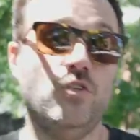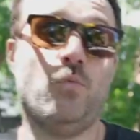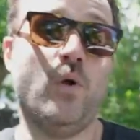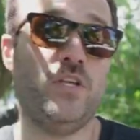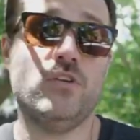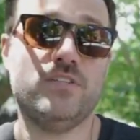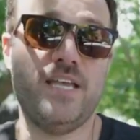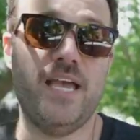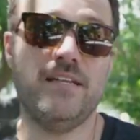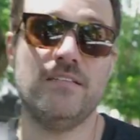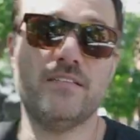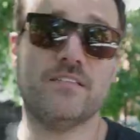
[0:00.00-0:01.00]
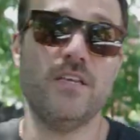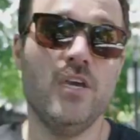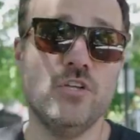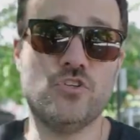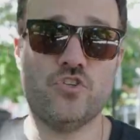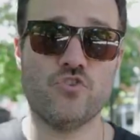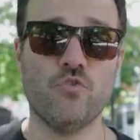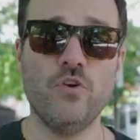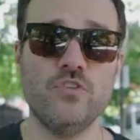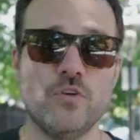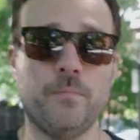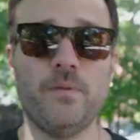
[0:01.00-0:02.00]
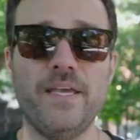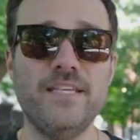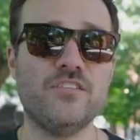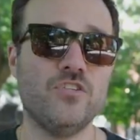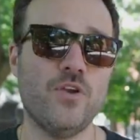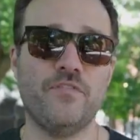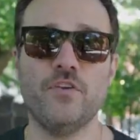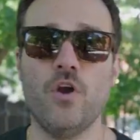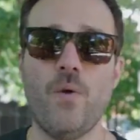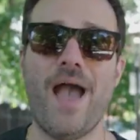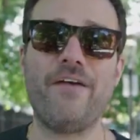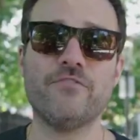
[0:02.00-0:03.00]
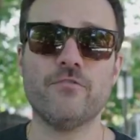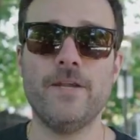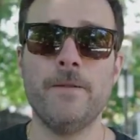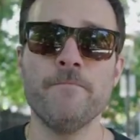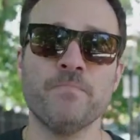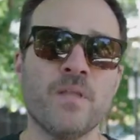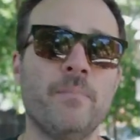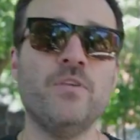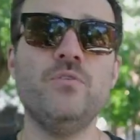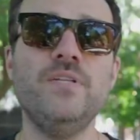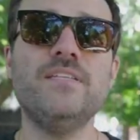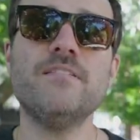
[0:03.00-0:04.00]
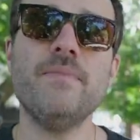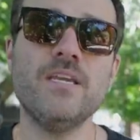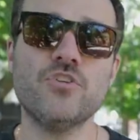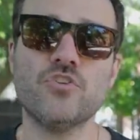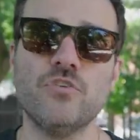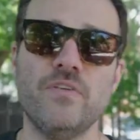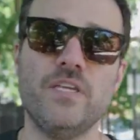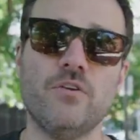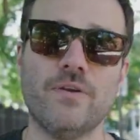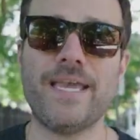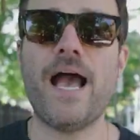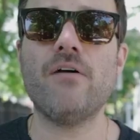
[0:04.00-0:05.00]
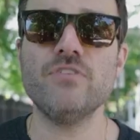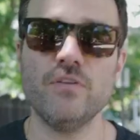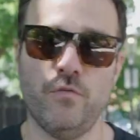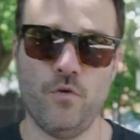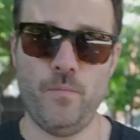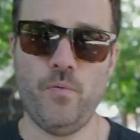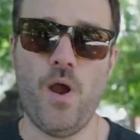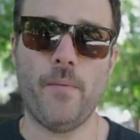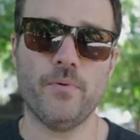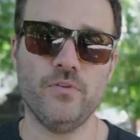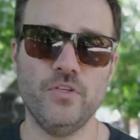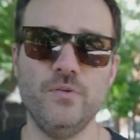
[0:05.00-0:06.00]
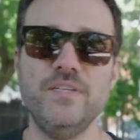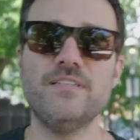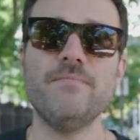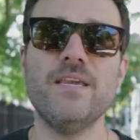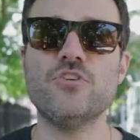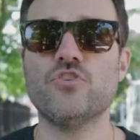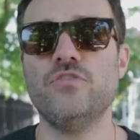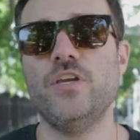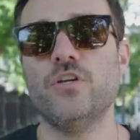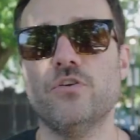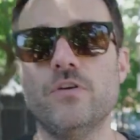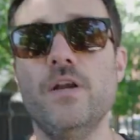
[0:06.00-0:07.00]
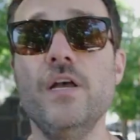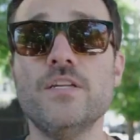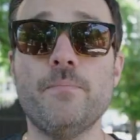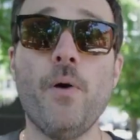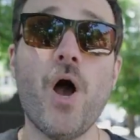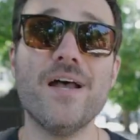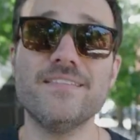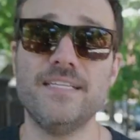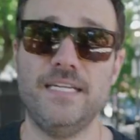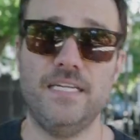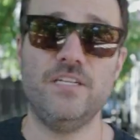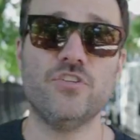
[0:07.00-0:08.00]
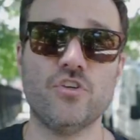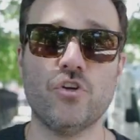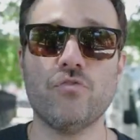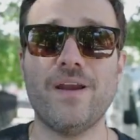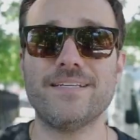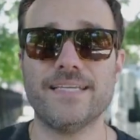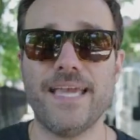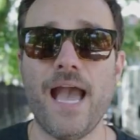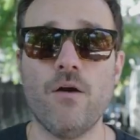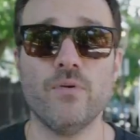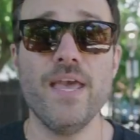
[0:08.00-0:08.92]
one of your tenants destroys your place and you have to go after it, but you need to make sure that you're accounting for it properly. You need to make sure that you're depositing it into the correct account.